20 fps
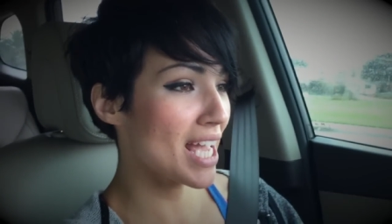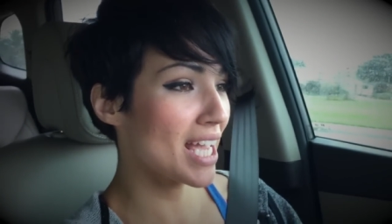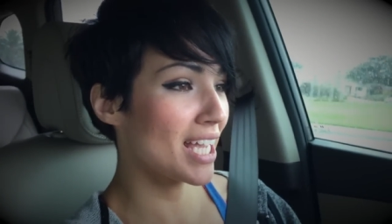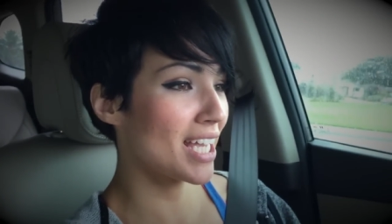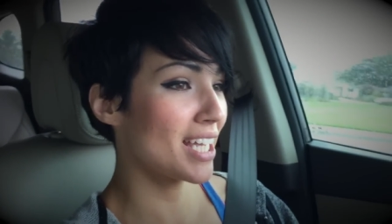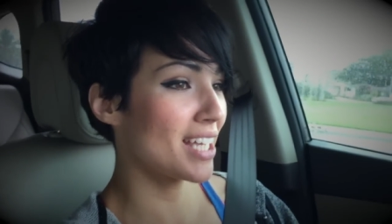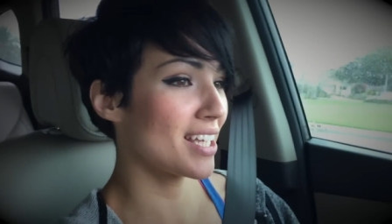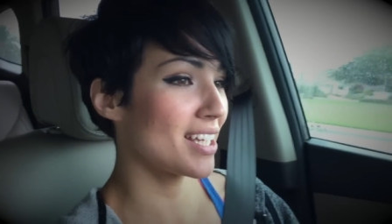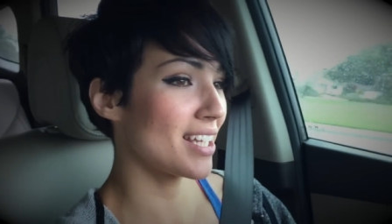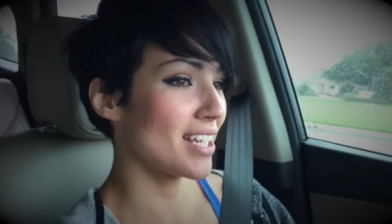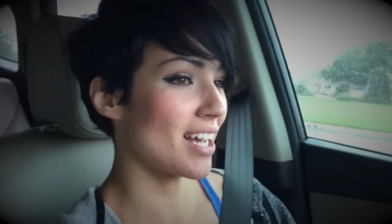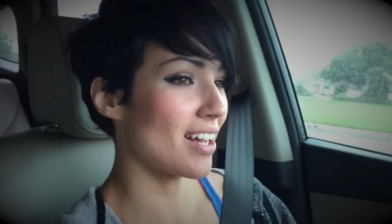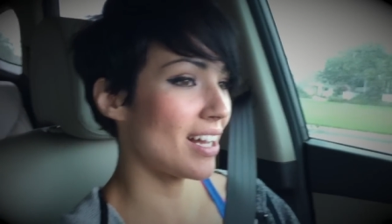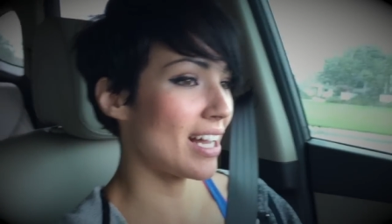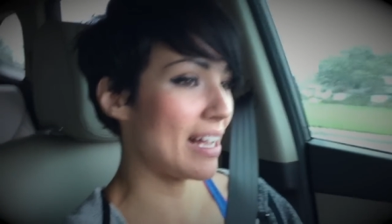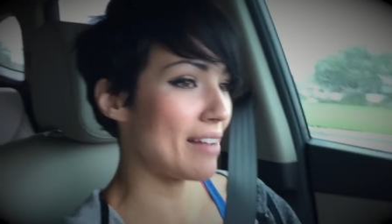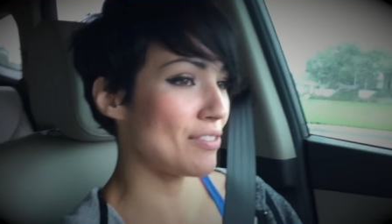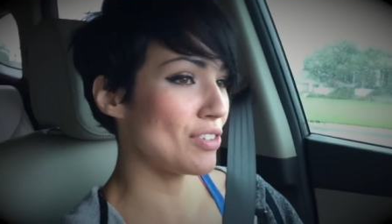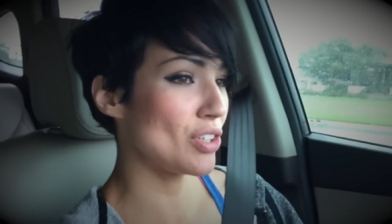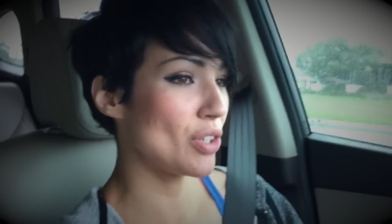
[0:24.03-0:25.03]
and I'll
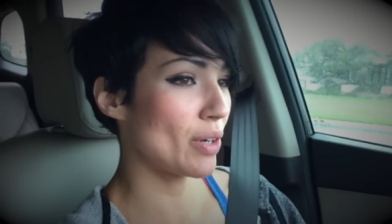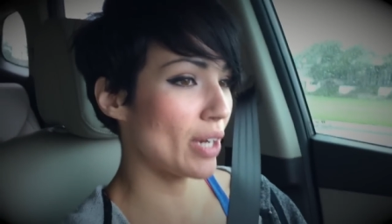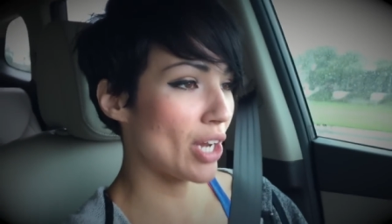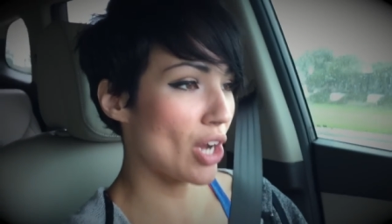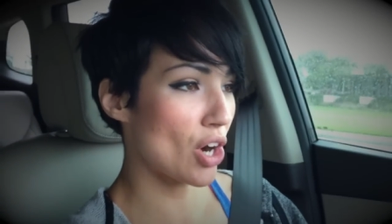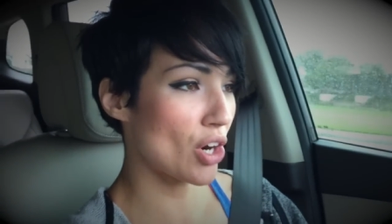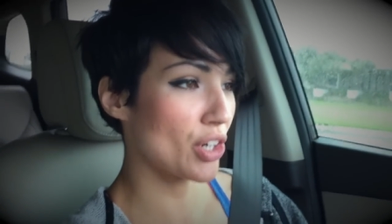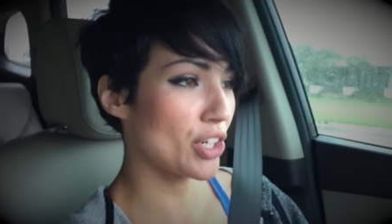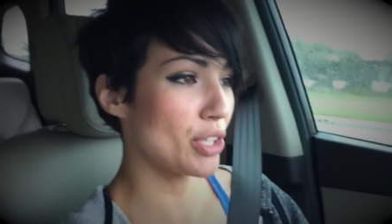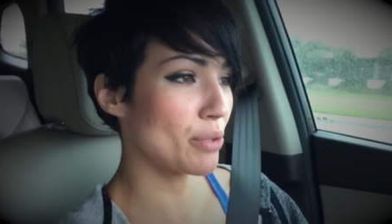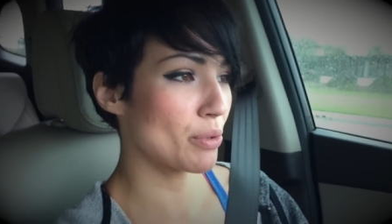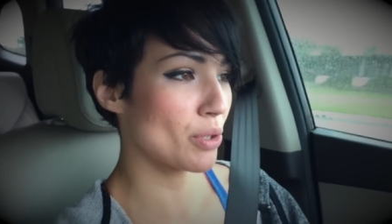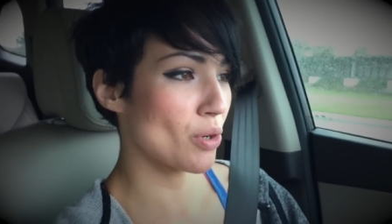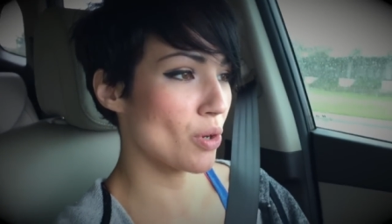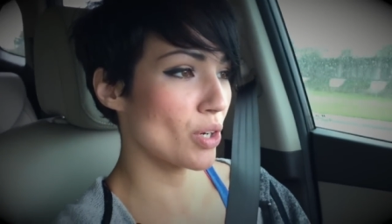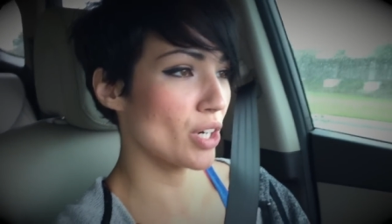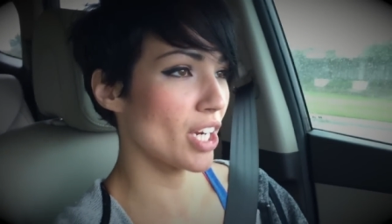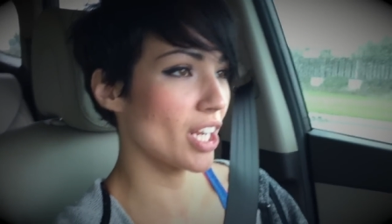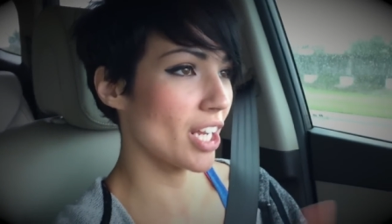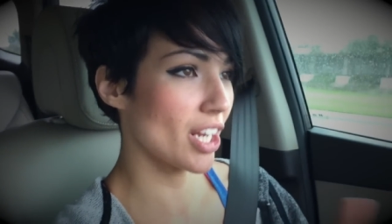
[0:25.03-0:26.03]
have you know I already
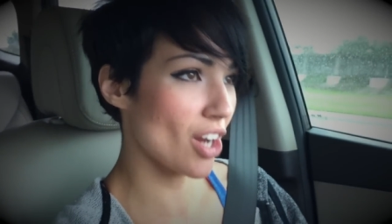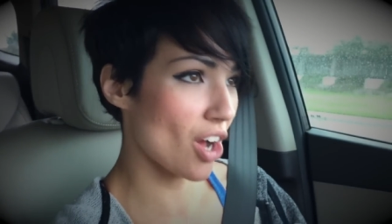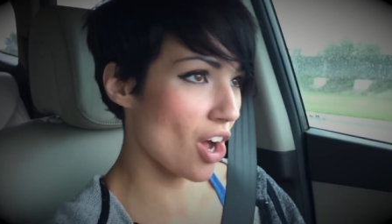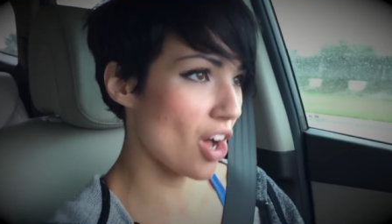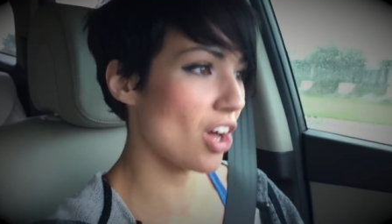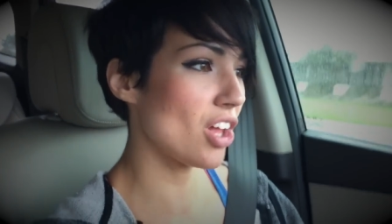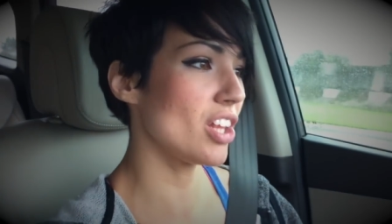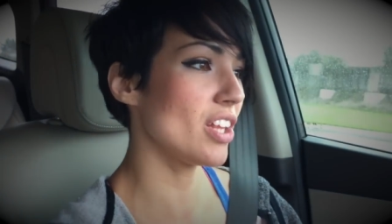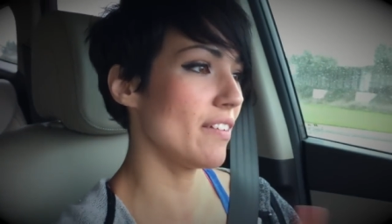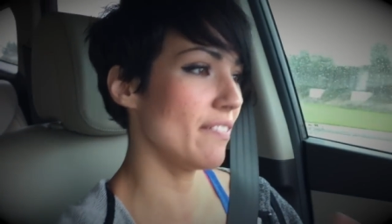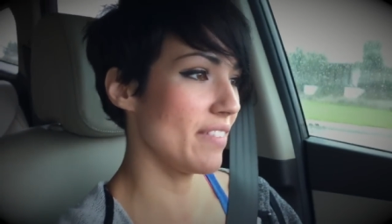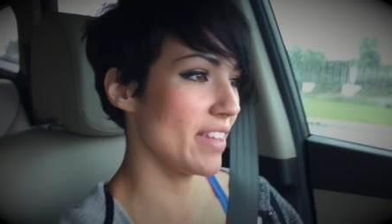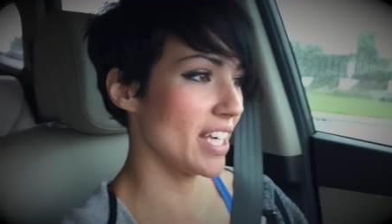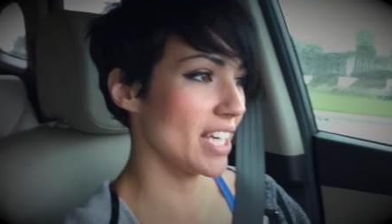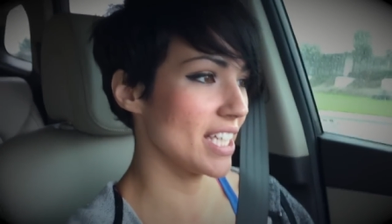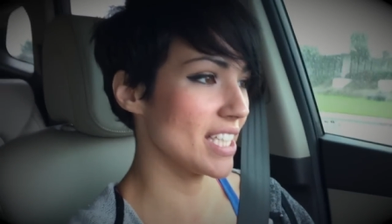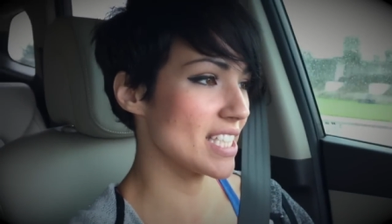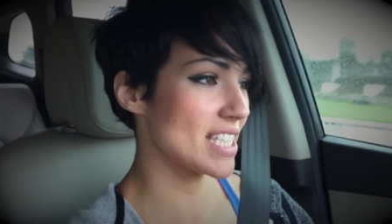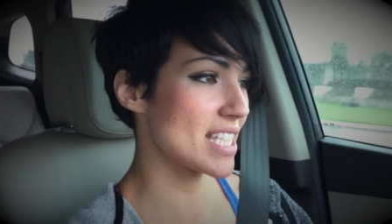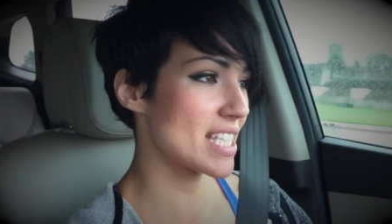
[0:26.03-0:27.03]
recorded all of
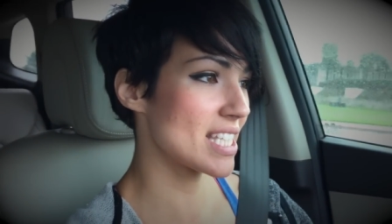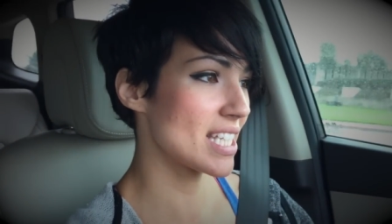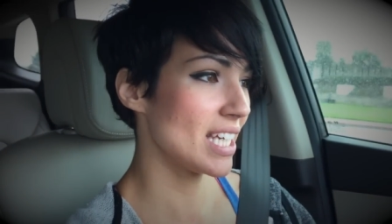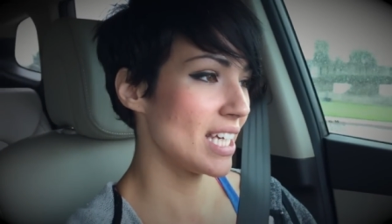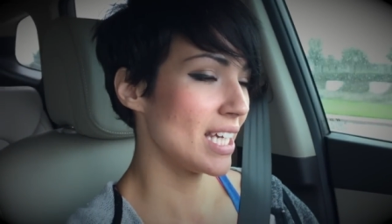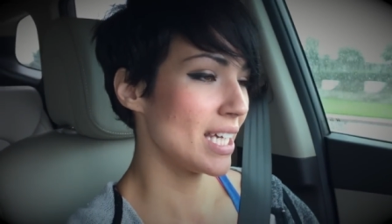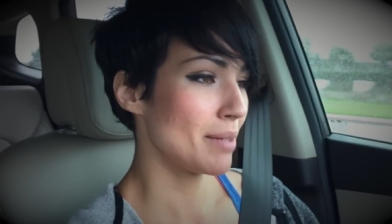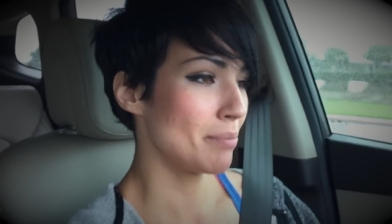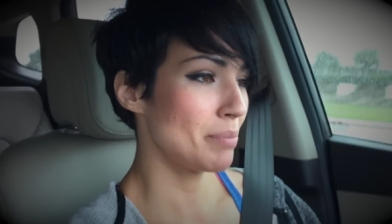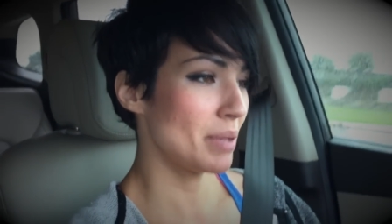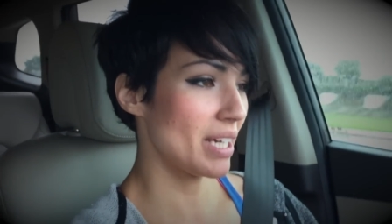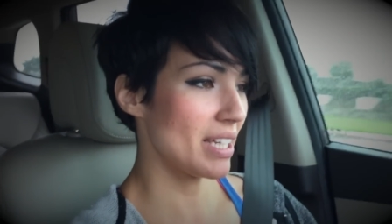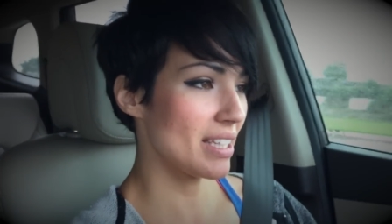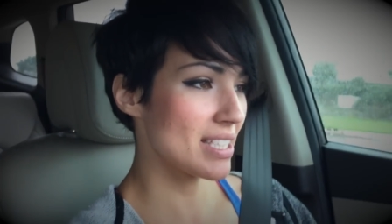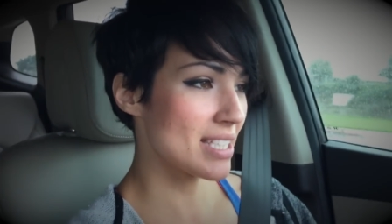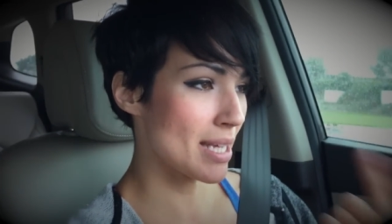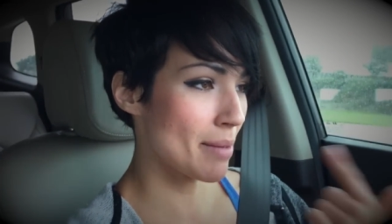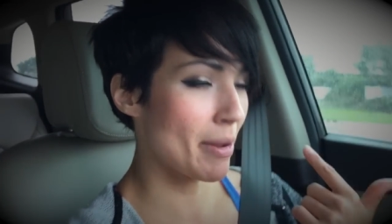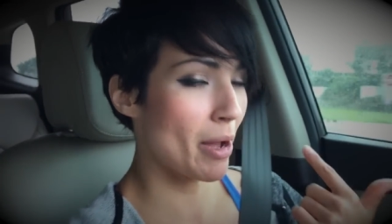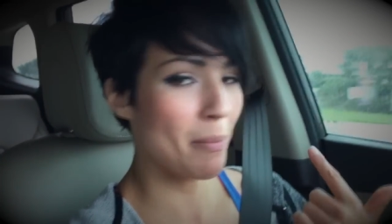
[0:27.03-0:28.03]
this,
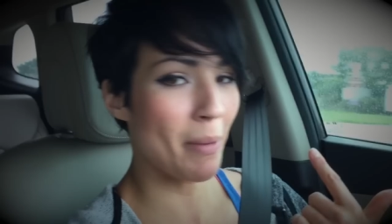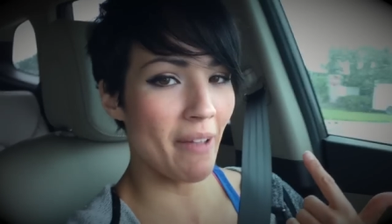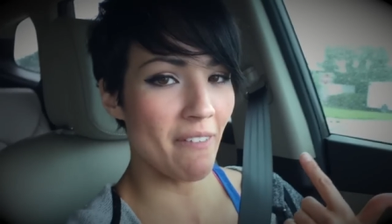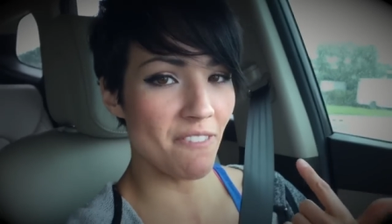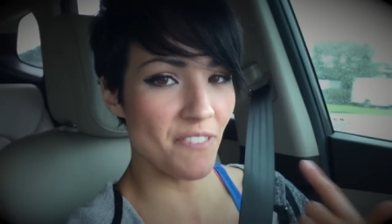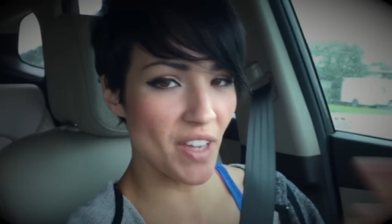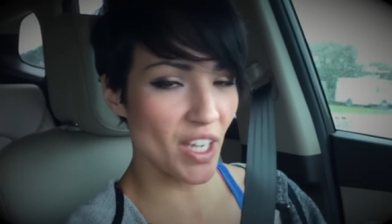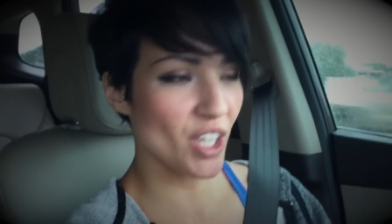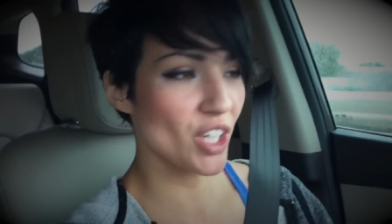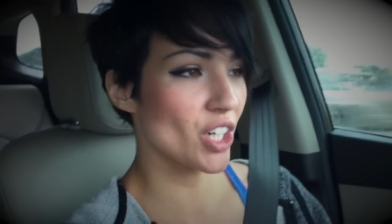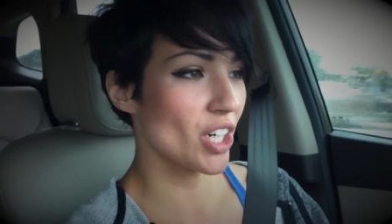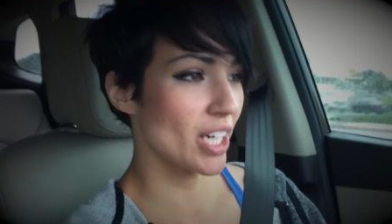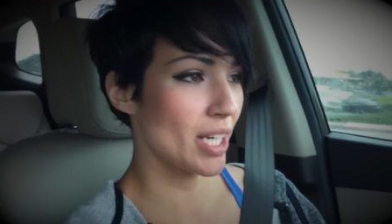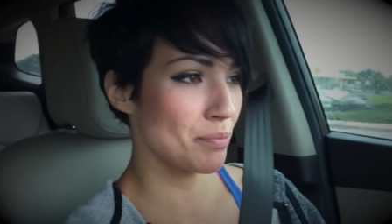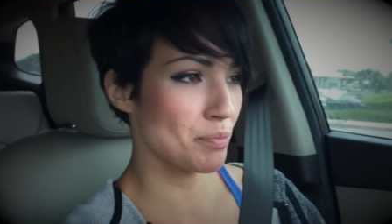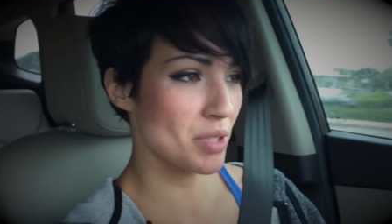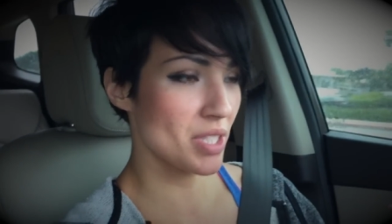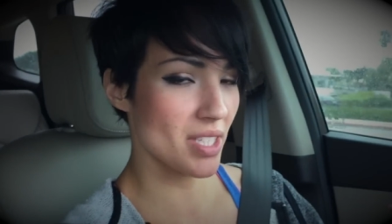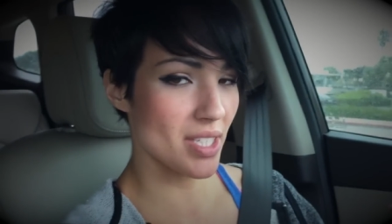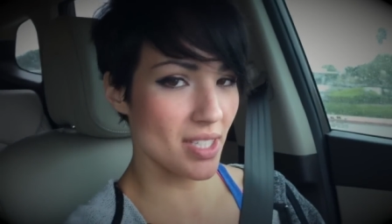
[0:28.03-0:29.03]
but somehow my finger
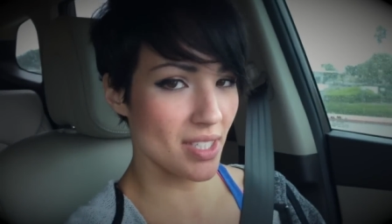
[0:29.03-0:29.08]
hit